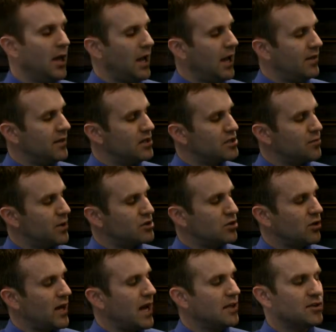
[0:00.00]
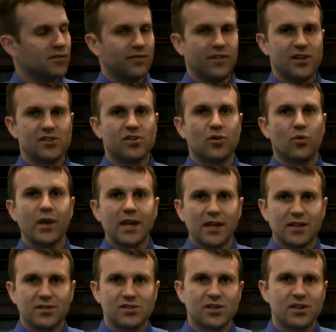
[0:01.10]
and this muscle atrophies or
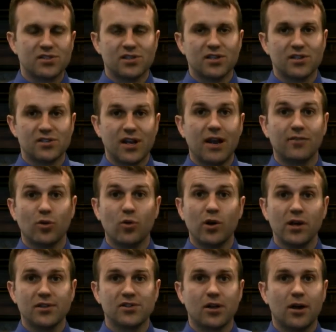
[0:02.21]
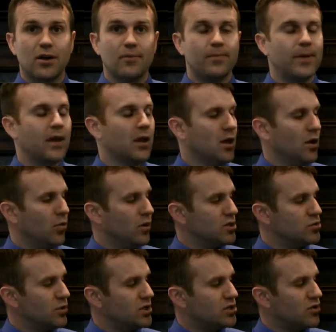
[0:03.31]
weakens because it doesn't have to work as hard.
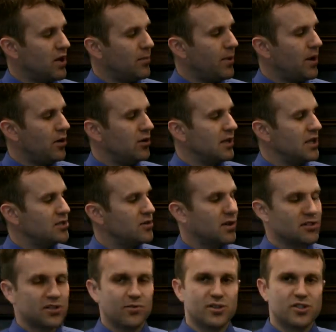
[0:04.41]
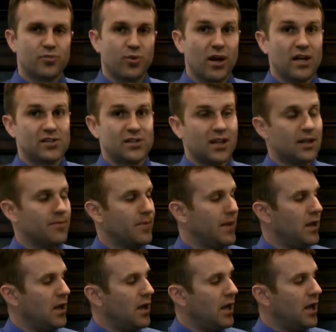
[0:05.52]
Once we scrape out or laser out someone's prostate,
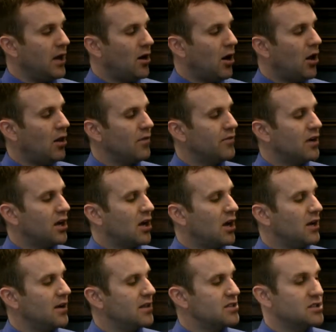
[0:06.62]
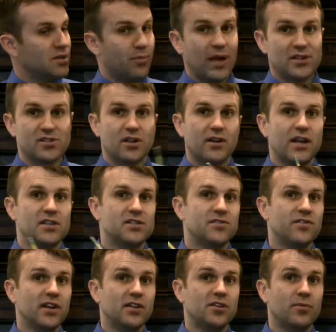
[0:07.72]
and all of the continence depends on that
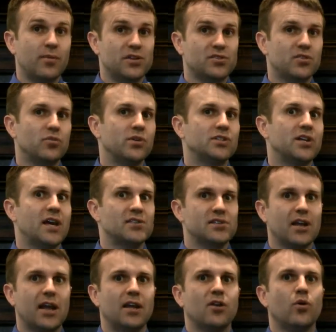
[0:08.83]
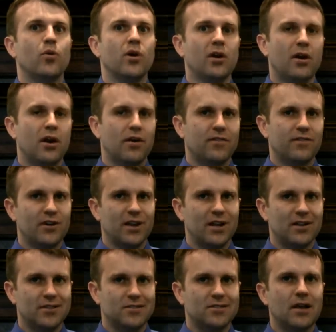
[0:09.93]
sphincter muscle, which hasn't had to work hard for
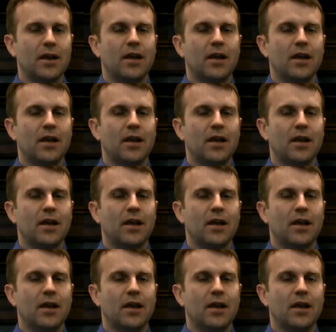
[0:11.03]
years,